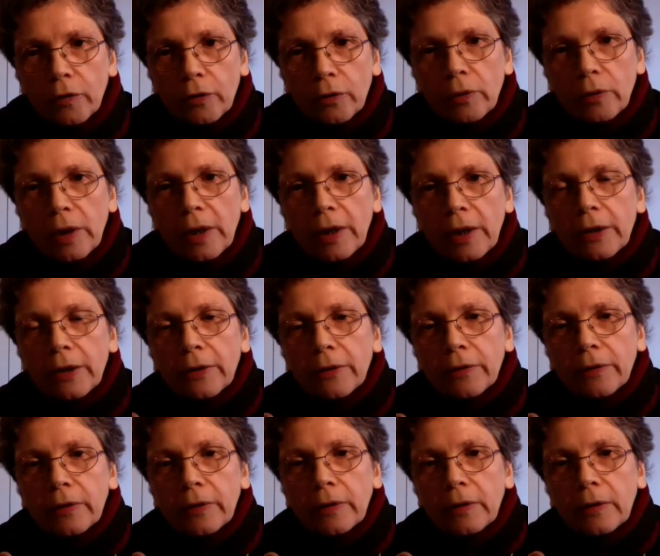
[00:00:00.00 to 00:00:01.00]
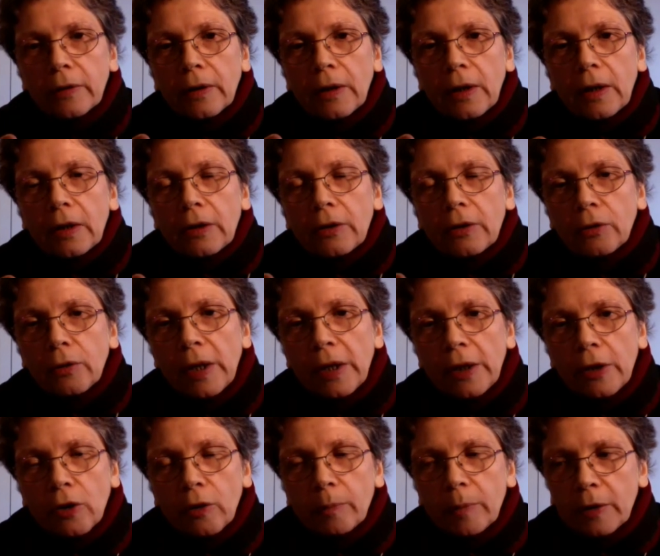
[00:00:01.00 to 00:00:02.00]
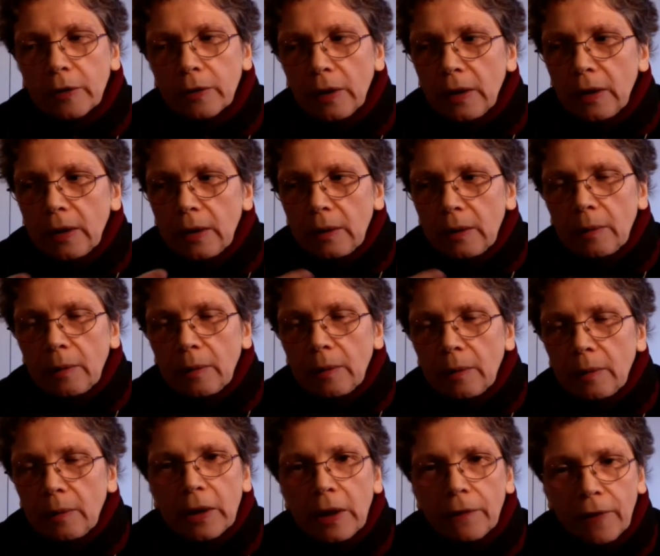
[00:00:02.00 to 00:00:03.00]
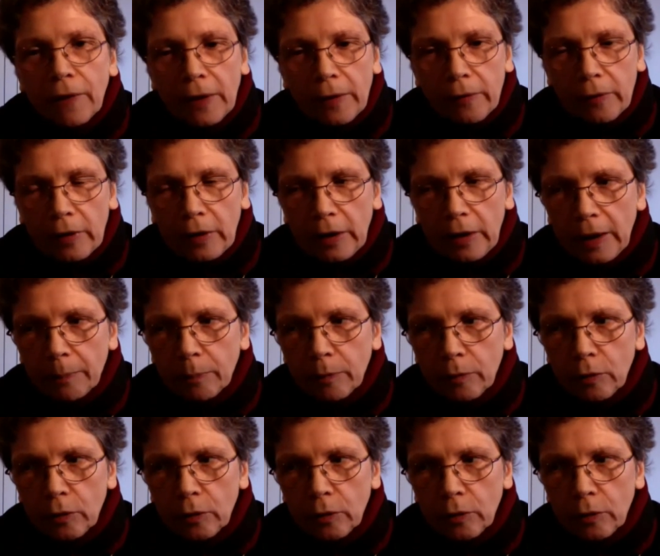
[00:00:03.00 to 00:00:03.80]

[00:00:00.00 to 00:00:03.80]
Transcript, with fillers: two layers. Two layers. But if I scratch